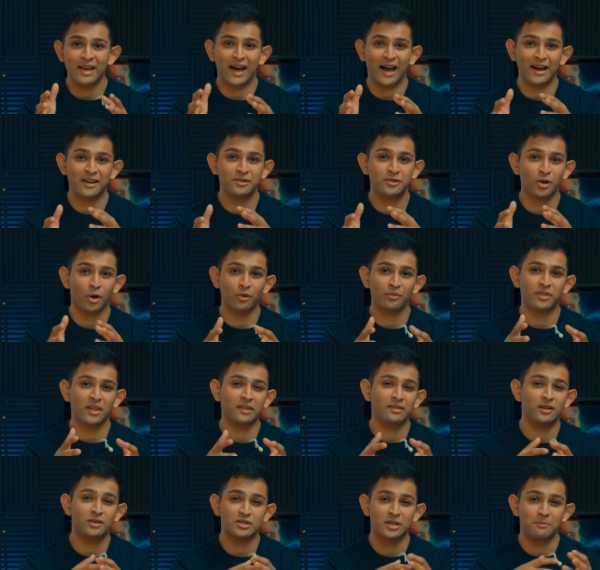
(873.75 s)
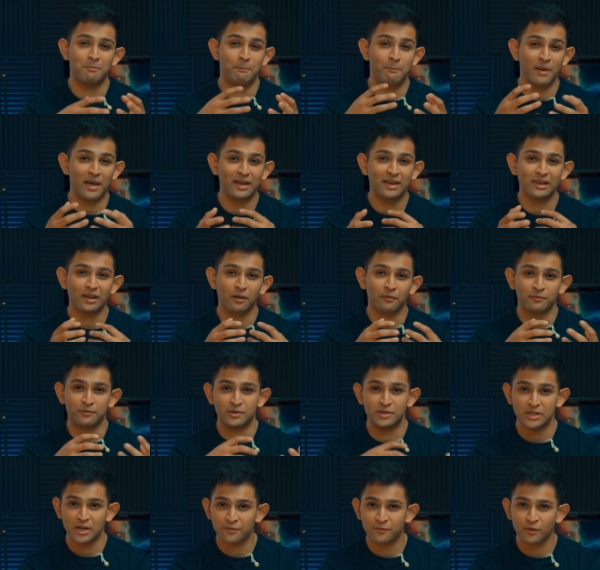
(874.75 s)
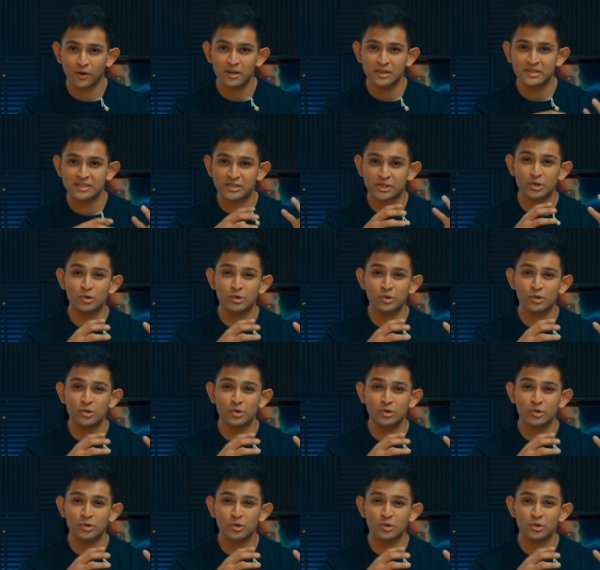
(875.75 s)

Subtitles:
I don't think there's a big enough difference